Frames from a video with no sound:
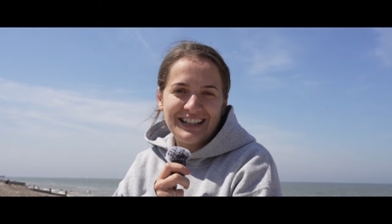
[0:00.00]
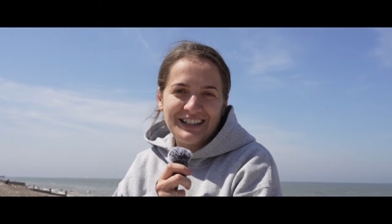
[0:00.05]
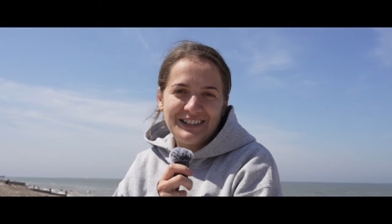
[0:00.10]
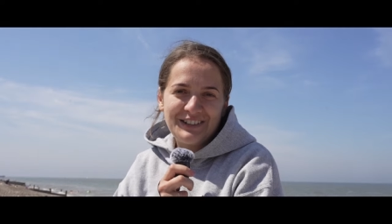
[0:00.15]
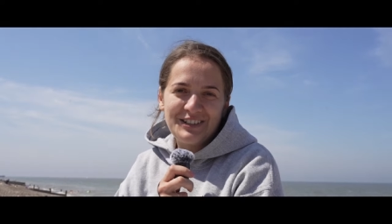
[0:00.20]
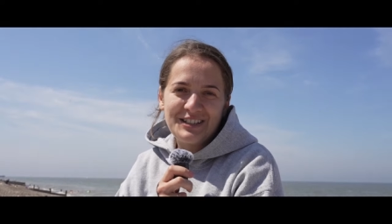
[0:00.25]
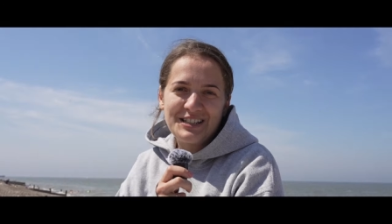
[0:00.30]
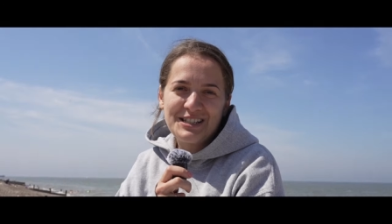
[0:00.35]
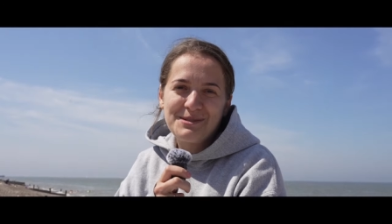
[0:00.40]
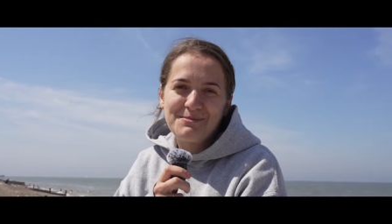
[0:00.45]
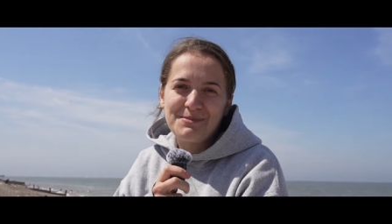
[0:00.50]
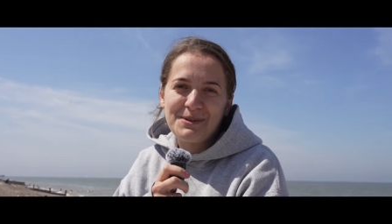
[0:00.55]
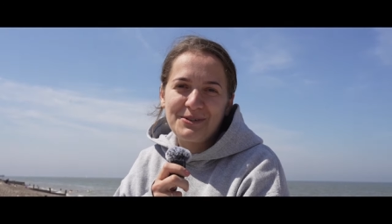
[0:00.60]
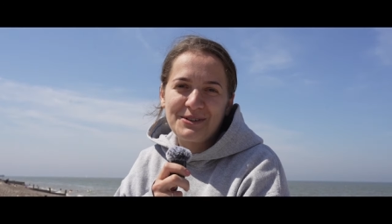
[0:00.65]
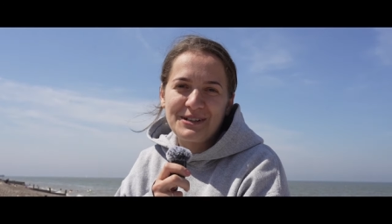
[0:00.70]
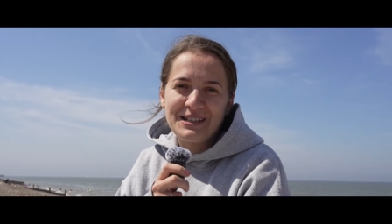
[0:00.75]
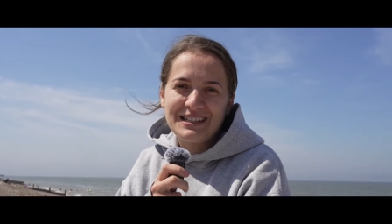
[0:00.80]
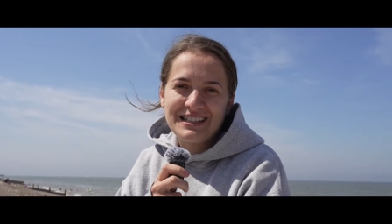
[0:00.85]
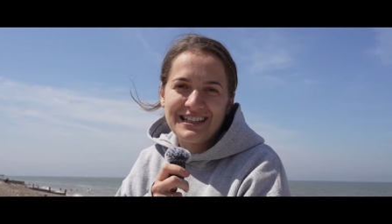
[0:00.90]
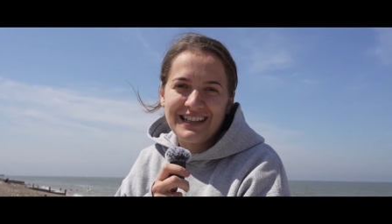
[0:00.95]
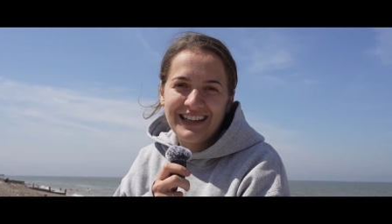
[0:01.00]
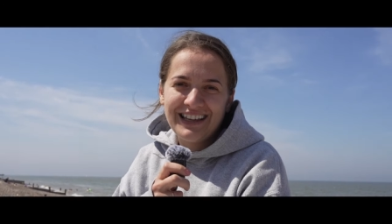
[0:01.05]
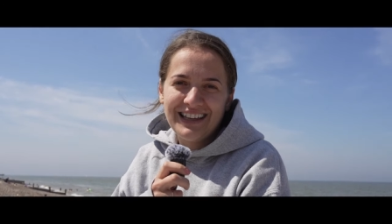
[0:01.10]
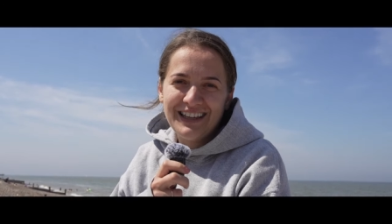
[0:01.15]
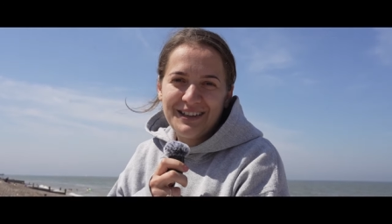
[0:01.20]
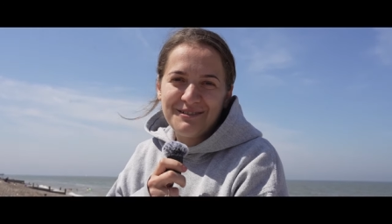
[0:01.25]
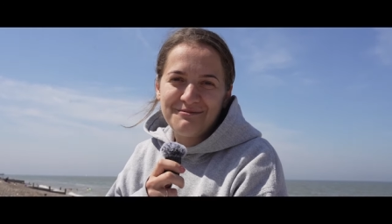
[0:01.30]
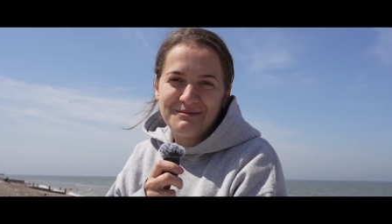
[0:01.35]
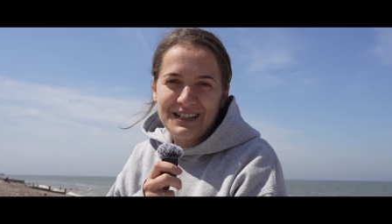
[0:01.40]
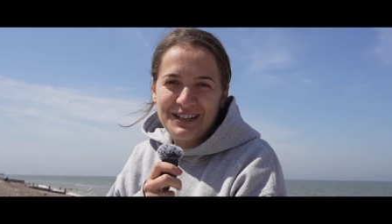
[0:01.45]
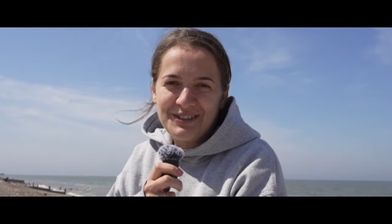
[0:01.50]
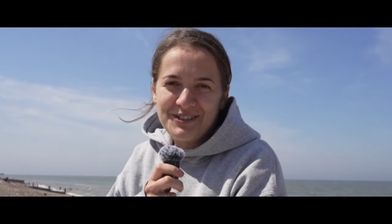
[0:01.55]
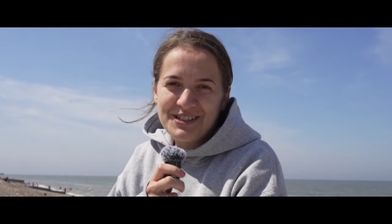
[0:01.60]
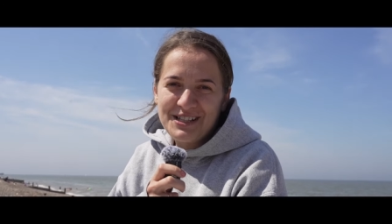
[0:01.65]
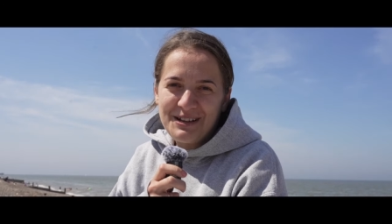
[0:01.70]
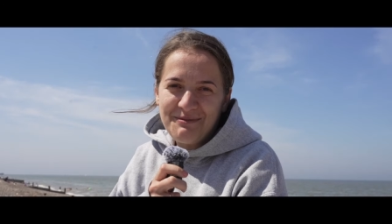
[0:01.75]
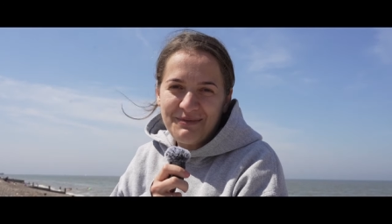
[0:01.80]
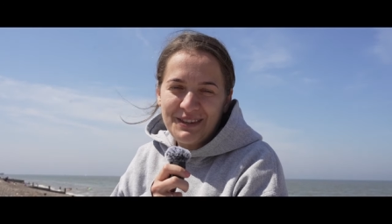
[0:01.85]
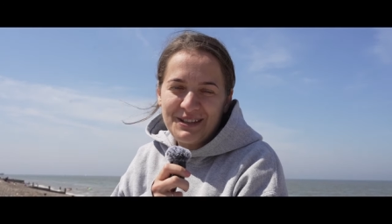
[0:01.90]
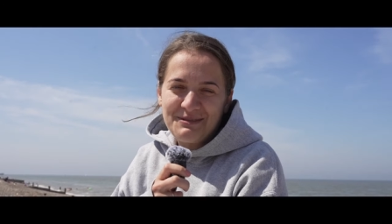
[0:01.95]
and Holy Spirit, but there was
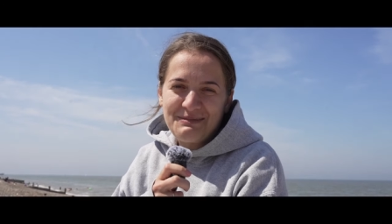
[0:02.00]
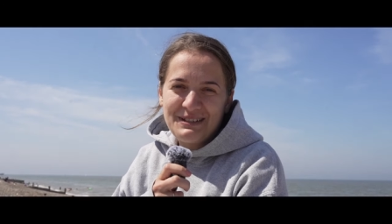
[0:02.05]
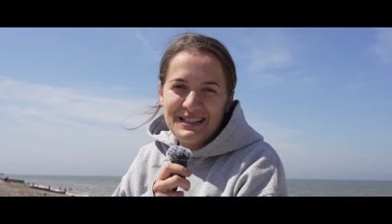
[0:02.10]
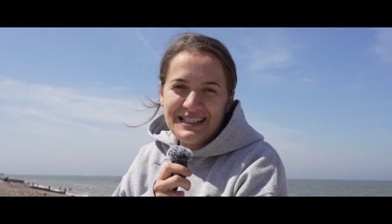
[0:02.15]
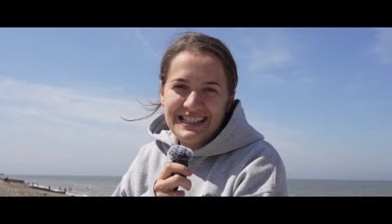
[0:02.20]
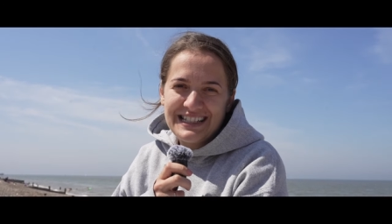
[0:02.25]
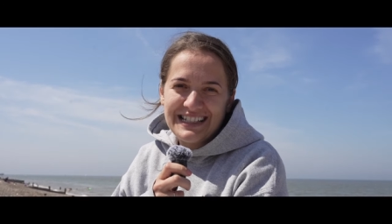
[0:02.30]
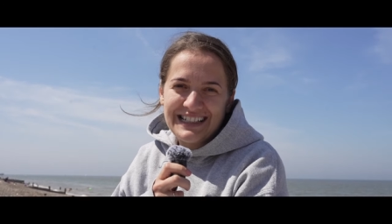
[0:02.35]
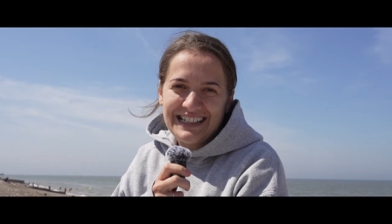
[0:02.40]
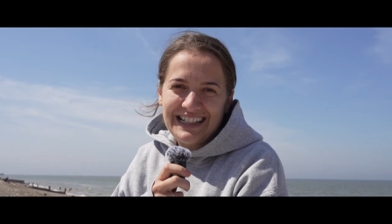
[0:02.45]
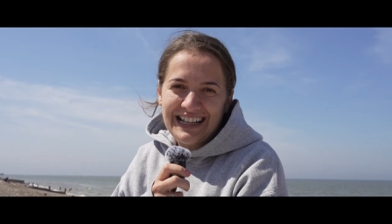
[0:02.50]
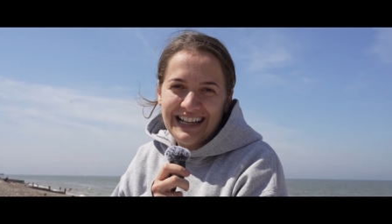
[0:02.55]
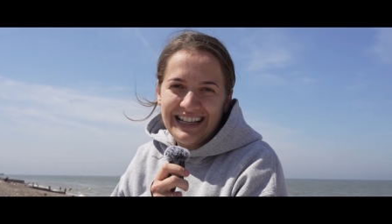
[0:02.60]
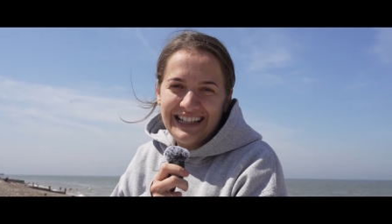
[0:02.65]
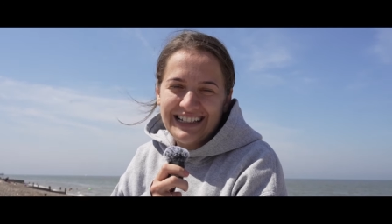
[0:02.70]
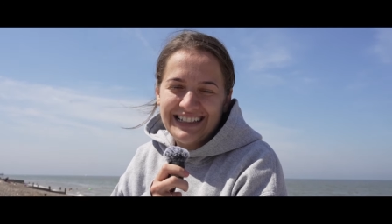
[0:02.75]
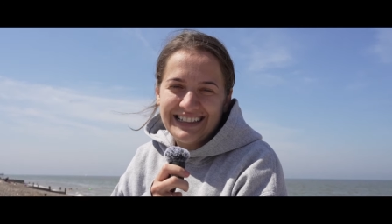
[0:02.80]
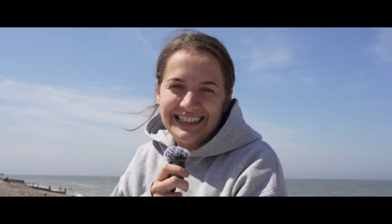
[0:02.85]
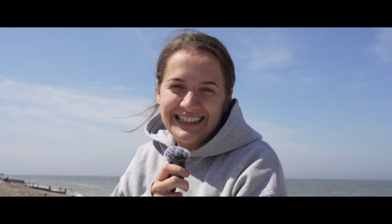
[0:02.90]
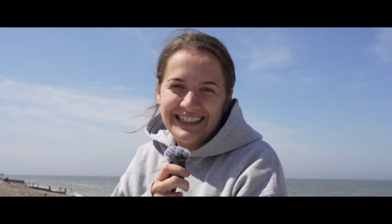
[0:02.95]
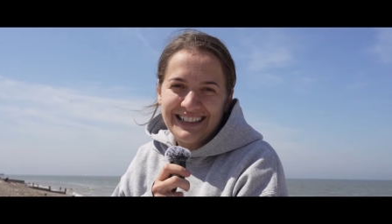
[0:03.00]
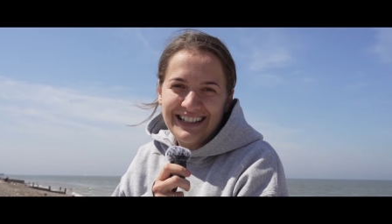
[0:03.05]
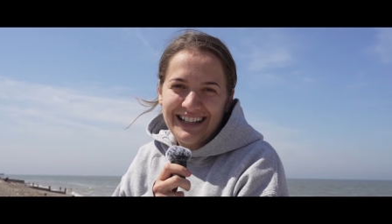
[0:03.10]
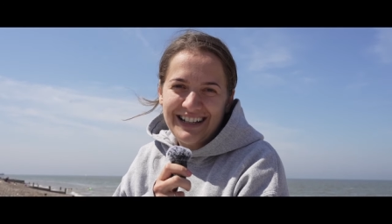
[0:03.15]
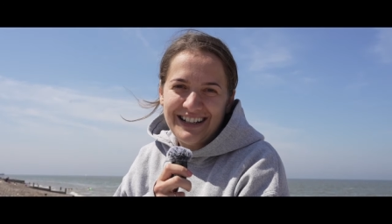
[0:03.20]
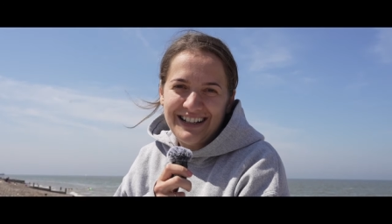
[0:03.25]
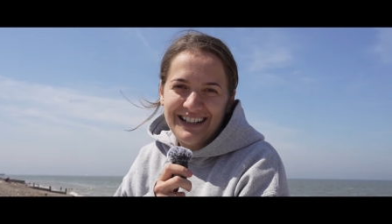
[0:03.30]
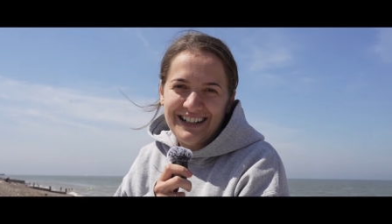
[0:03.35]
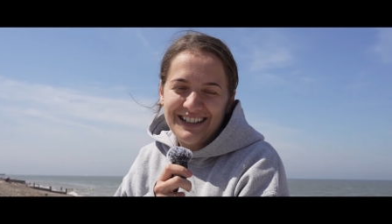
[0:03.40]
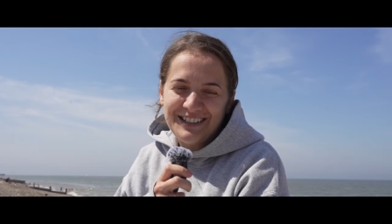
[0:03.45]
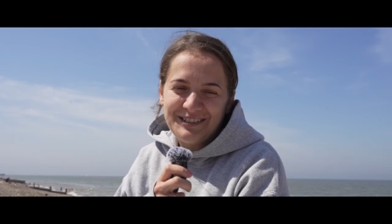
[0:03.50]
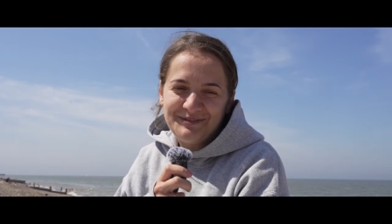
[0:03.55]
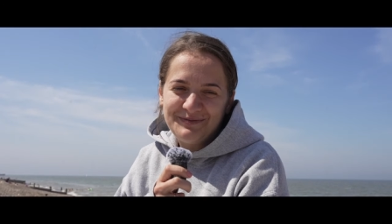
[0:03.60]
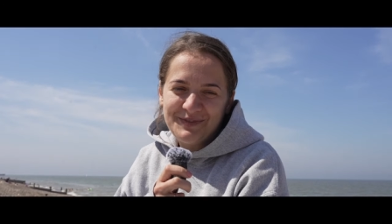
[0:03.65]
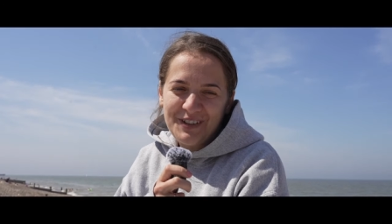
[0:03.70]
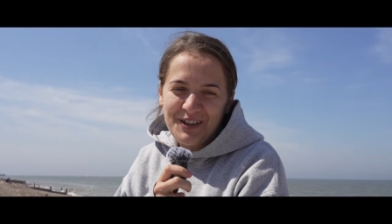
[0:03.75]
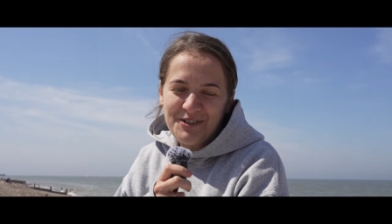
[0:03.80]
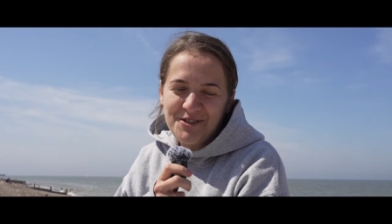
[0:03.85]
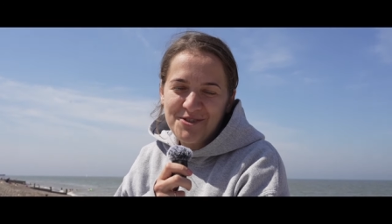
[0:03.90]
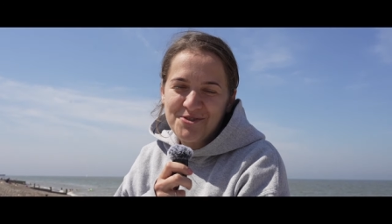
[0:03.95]
something missing and I
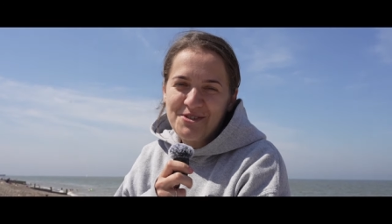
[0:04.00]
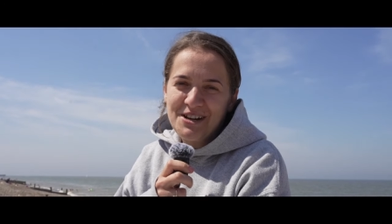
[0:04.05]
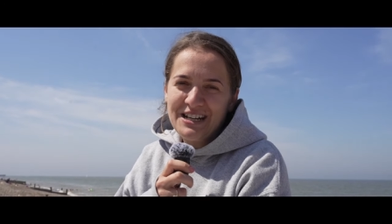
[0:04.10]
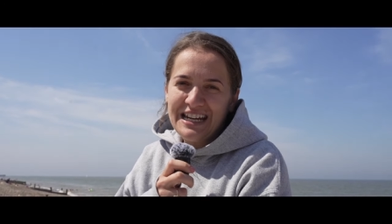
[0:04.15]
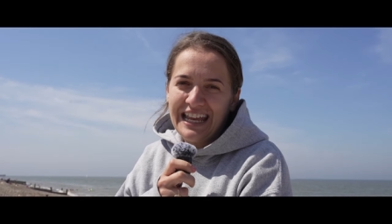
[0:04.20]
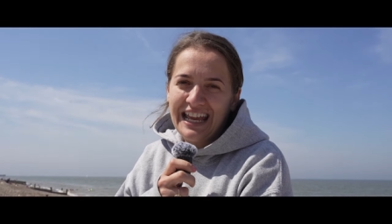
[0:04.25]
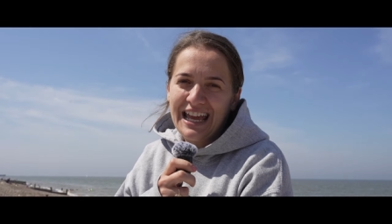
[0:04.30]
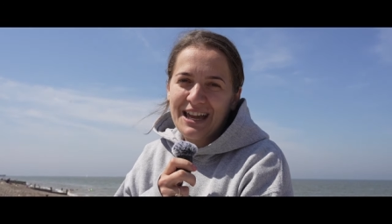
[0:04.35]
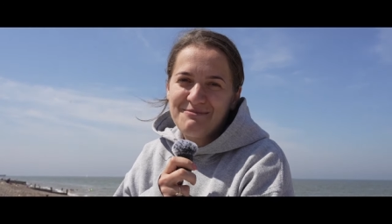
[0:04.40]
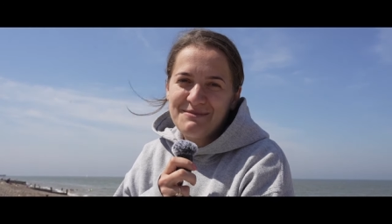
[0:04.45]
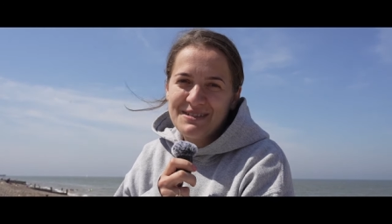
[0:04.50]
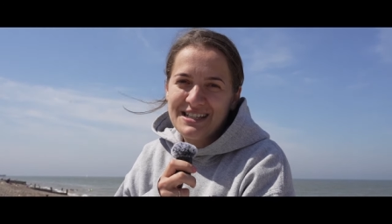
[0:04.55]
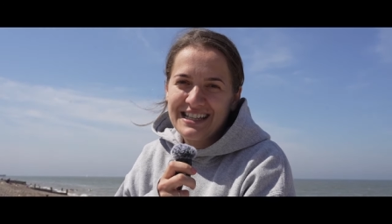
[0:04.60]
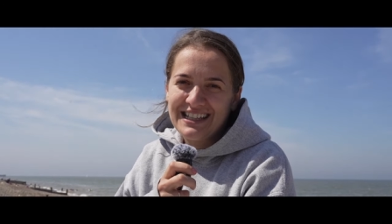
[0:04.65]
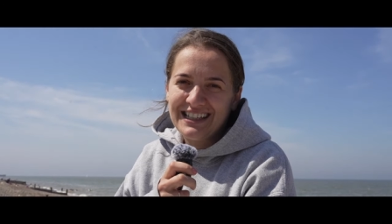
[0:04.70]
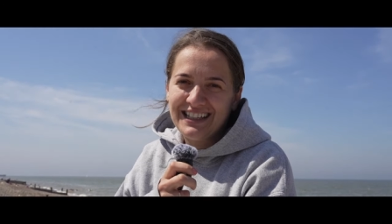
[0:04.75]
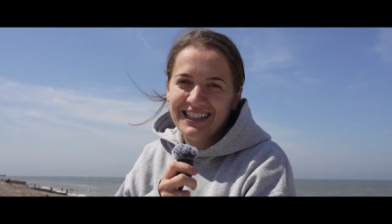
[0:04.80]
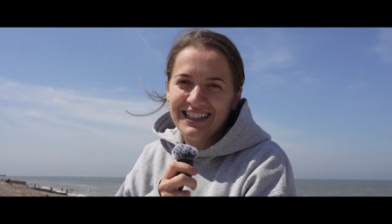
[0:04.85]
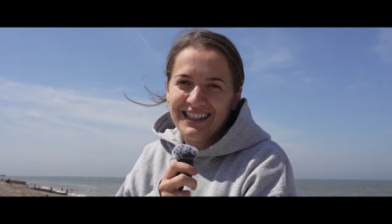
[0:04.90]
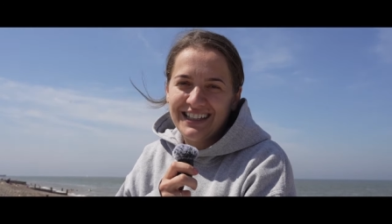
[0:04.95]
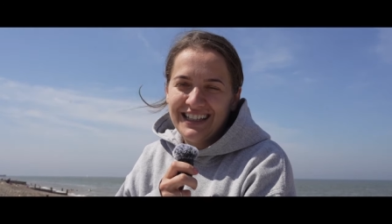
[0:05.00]
was running empty.